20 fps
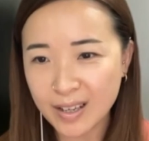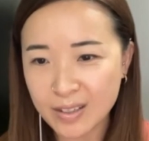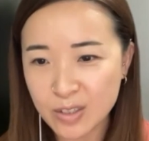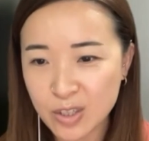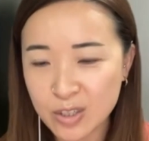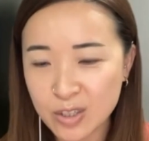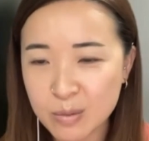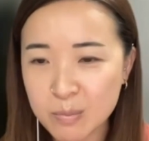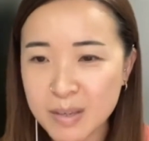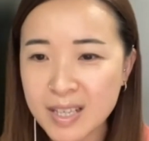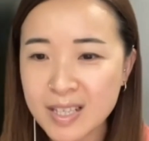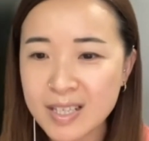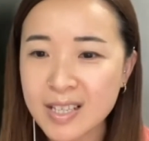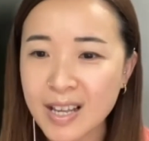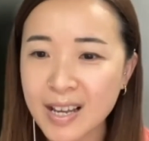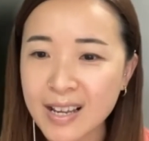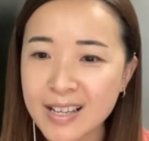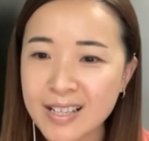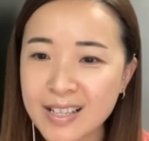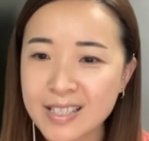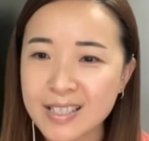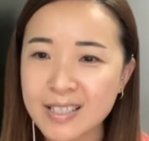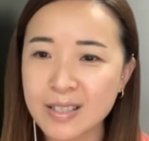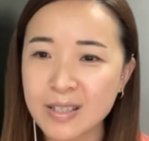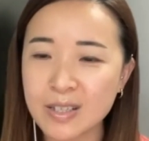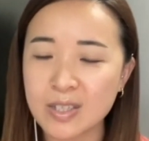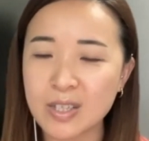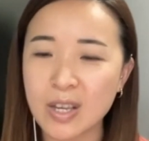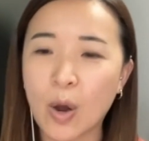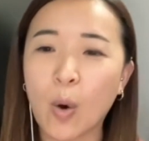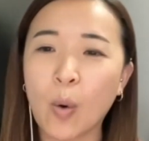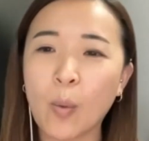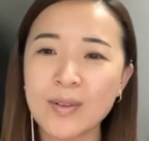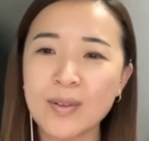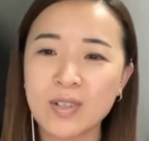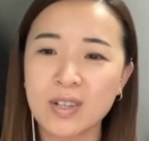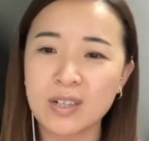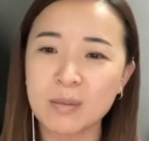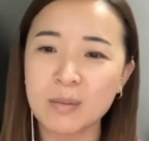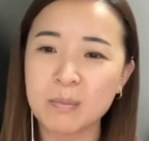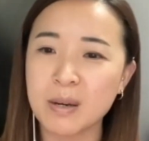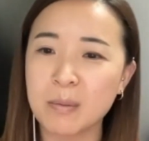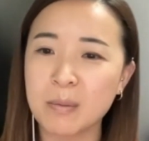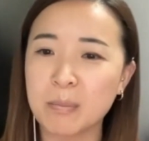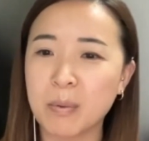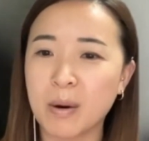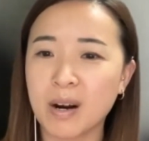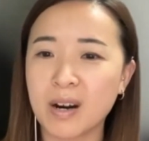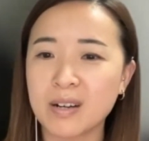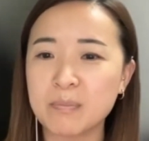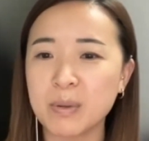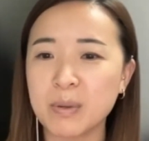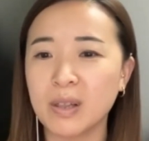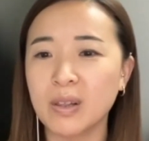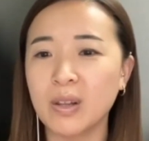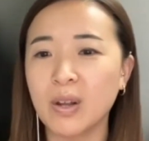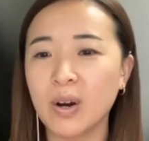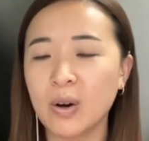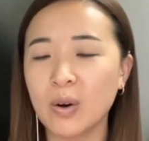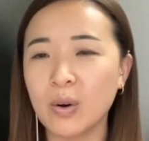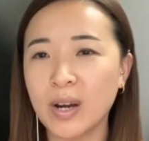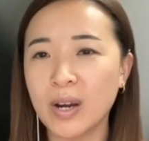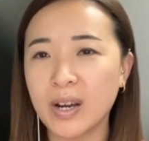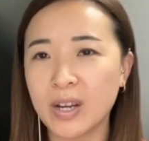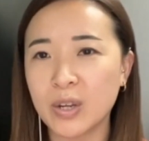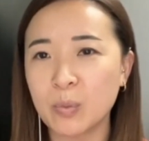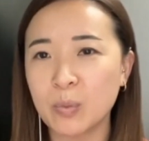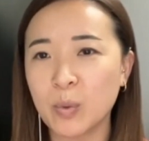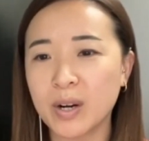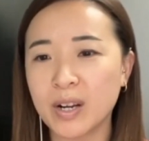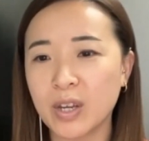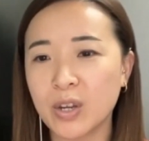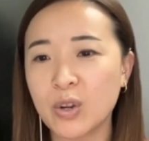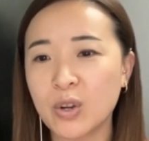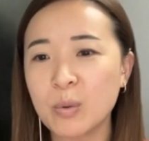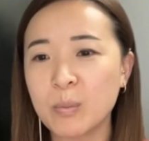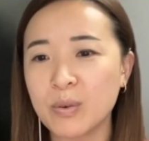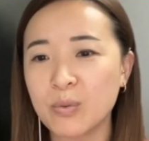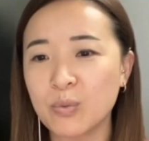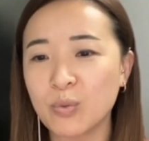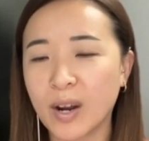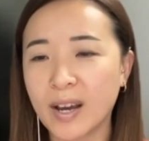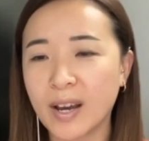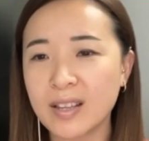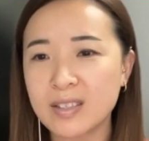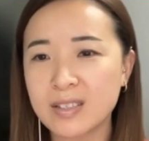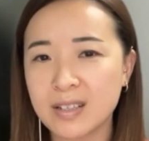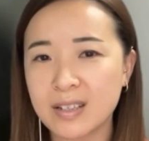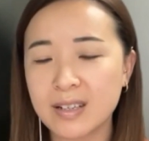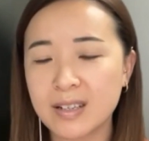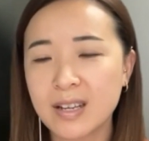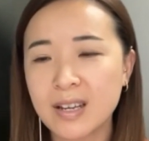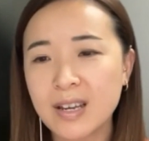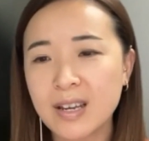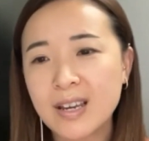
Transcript: It just means that it's always going to be a bar below what a human writes, and